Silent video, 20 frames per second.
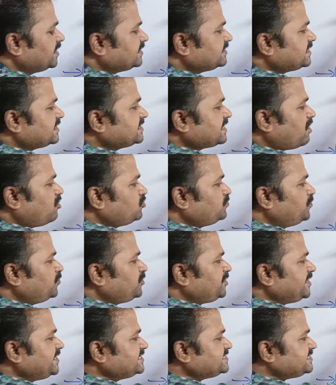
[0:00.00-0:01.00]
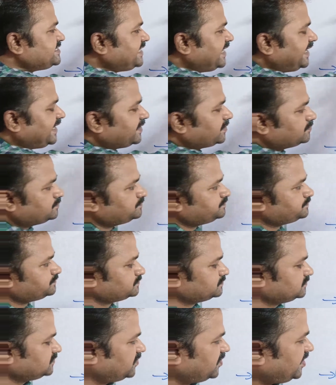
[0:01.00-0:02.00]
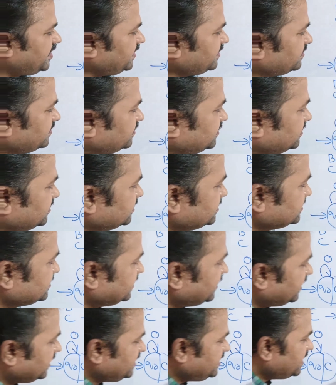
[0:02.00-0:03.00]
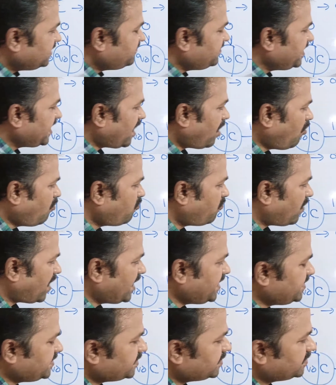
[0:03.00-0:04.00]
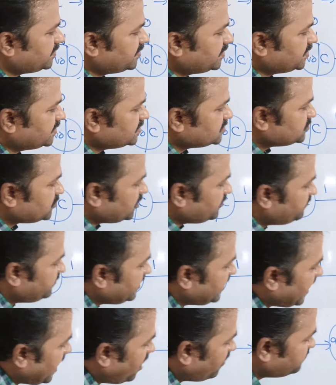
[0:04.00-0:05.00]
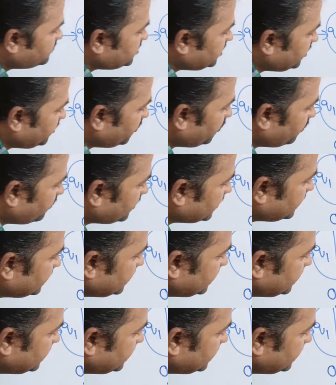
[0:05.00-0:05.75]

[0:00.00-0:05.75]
then the output is A. Okay, here we have 1. So if we have 0,